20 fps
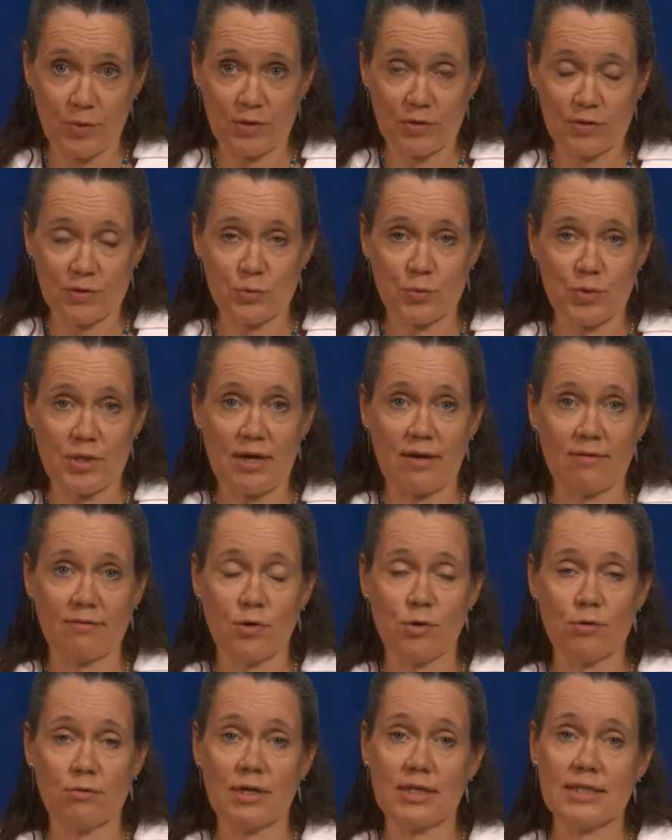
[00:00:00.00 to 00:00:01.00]
because we have
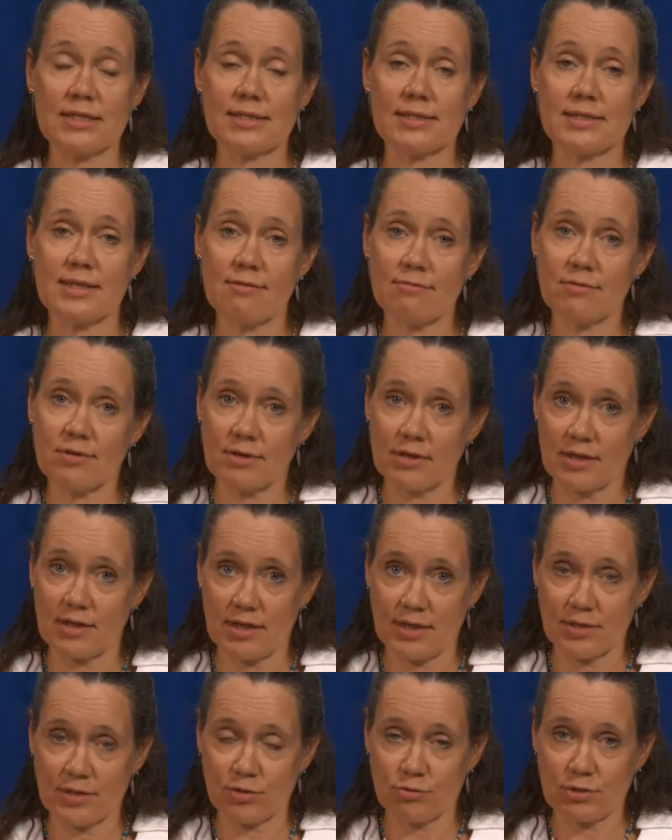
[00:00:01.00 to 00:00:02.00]
already several
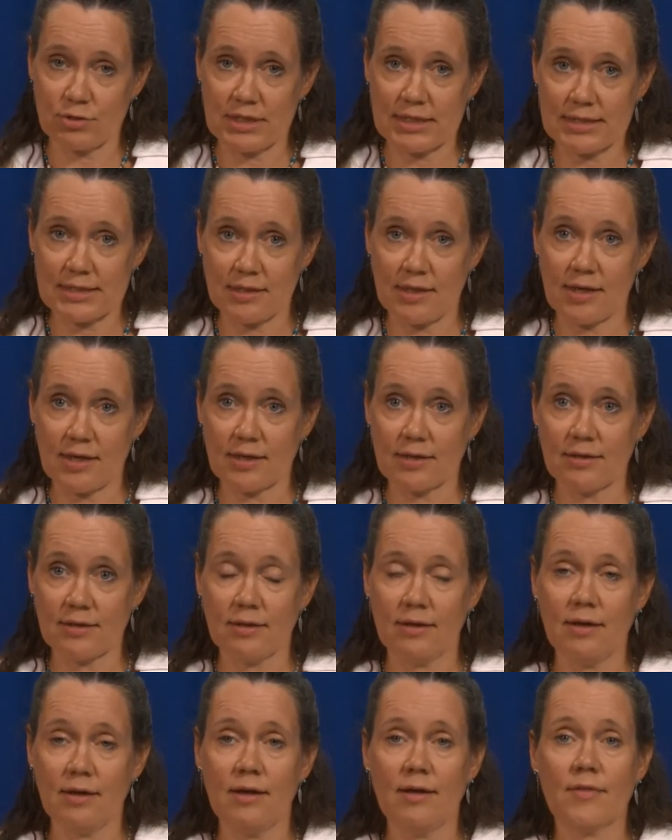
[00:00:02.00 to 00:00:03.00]
countries, like